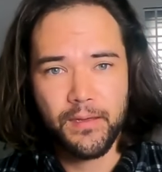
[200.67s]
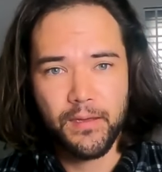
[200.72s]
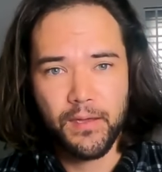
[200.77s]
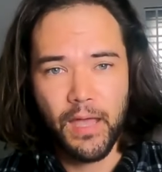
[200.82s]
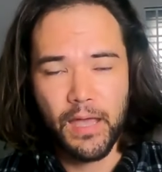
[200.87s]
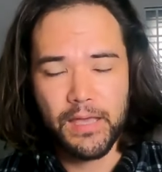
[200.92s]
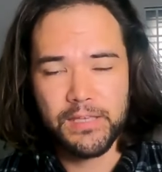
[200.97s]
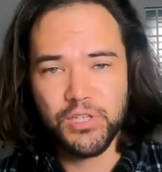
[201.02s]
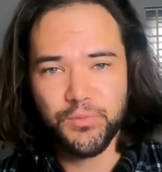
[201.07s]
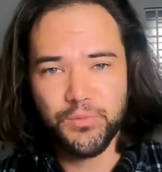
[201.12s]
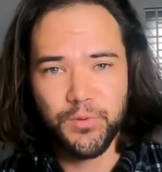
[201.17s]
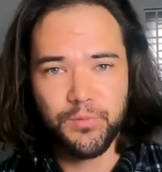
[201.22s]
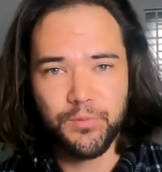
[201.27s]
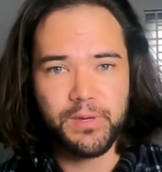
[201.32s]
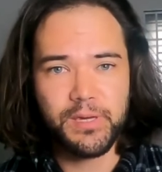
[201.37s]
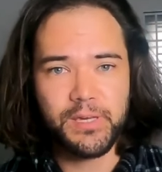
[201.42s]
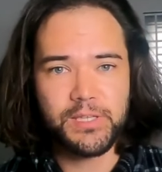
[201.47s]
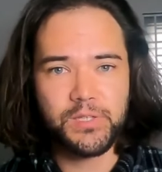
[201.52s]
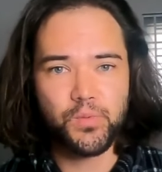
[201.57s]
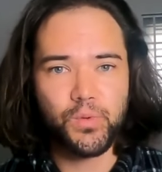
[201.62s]
As human
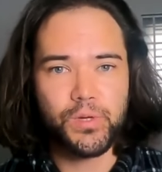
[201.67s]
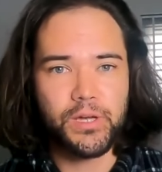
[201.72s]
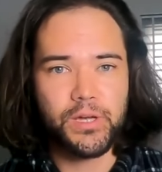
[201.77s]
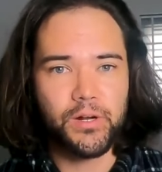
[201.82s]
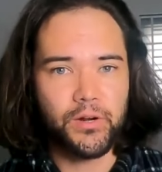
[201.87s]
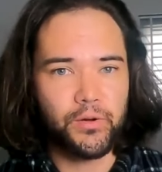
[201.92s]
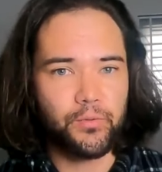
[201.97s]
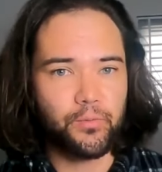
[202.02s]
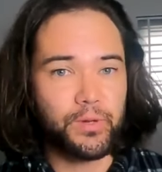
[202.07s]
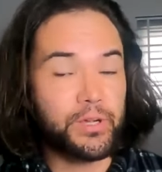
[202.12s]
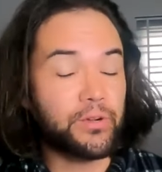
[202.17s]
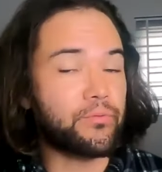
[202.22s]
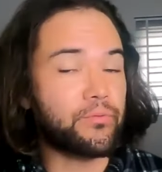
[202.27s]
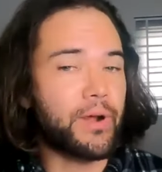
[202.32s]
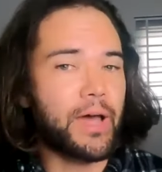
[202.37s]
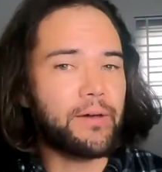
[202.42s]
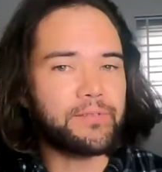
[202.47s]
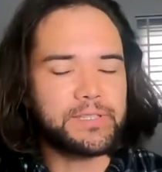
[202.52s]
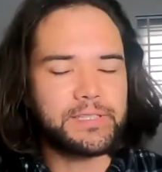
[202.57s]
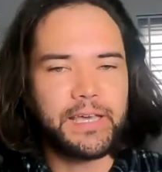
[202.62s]
beings, we are we
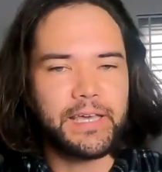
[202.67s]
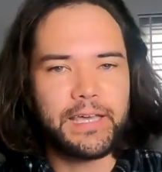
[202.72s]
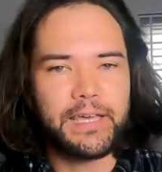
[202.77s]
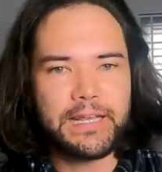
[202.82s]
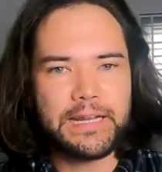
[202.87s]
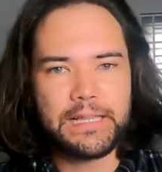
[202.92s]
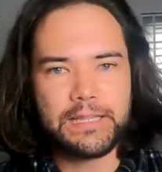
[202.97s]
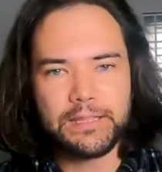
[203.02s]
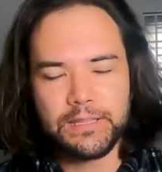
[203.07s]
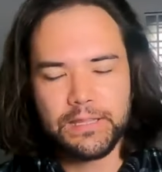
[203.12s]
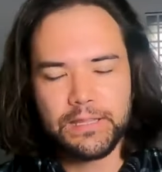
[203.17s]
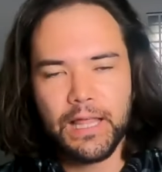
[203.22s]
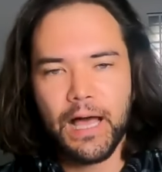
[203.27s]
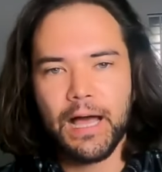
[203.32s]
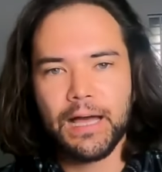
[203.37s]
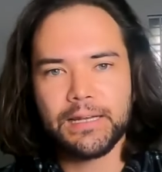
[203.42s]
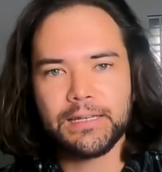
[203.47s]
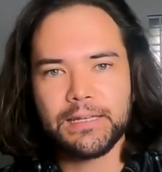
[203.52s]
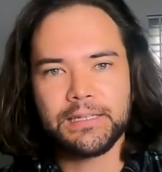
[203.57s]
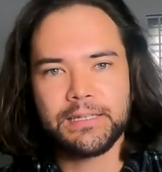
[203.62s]
gravitate a
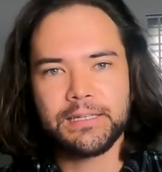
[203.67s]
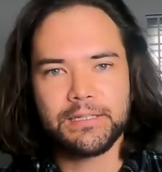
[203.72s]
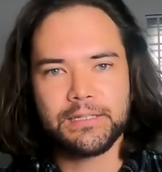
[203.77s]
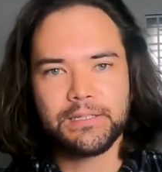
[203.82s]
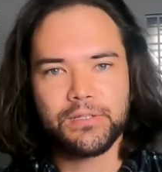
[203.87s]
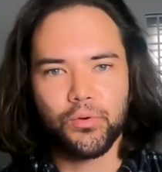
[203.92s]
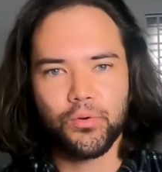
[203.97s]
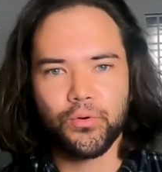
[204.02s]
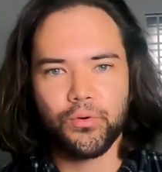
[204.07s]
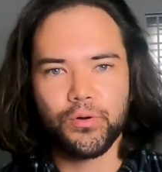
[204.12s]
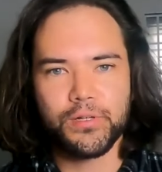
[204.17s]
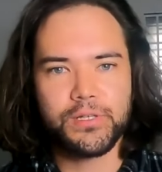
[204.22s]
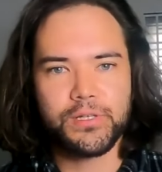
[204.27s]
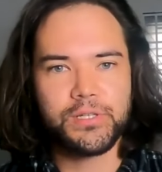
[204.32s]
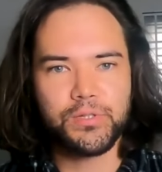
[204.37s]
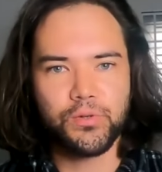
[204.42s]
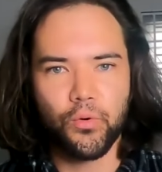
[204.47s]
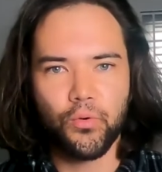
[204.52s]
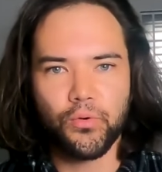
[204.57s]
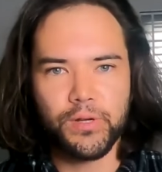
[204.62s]
lot towards
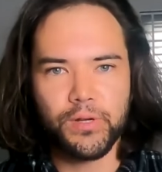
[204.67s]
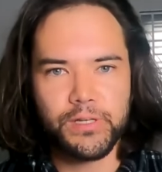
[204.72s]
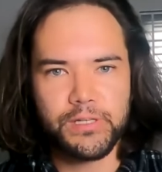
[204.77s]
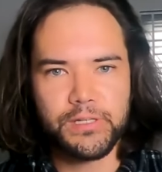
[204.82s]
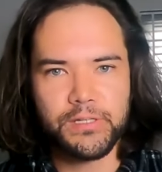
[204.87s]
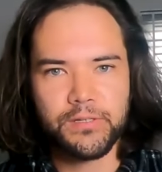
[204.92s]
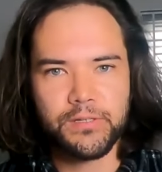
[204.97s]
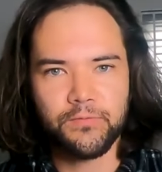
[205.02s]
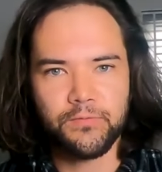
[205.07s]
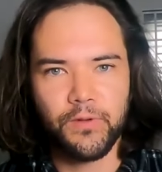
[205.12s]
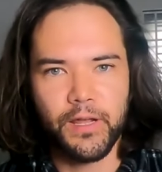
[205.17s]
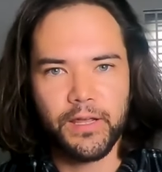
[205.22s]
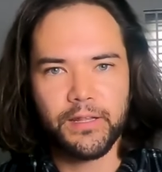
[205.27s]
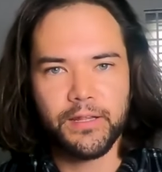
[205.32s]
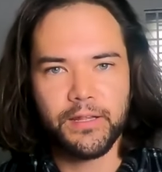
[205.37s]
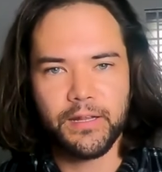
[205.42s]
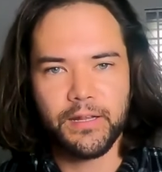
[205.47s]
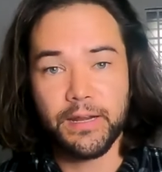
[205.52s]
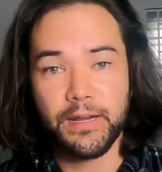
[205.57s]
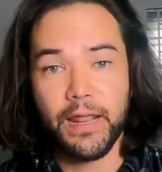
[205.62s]
stories, right?
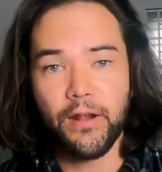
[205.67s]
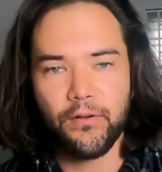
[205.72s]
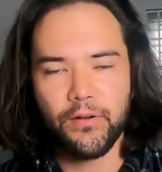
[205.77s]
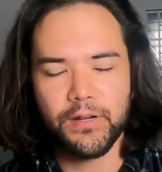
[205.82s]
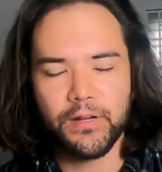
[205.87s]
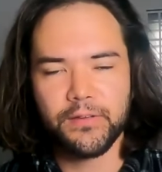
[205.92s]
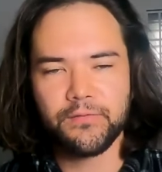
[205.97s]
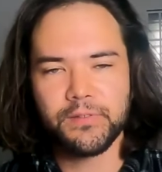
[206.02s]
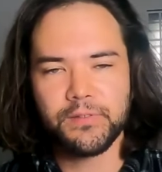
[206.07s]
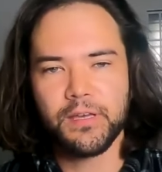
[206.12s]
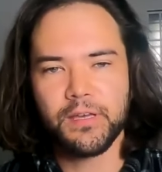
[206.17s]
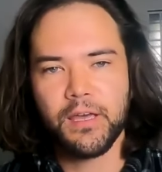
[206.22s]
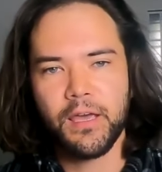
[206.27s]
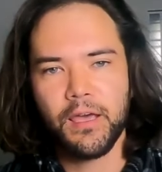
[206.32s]
And narratives.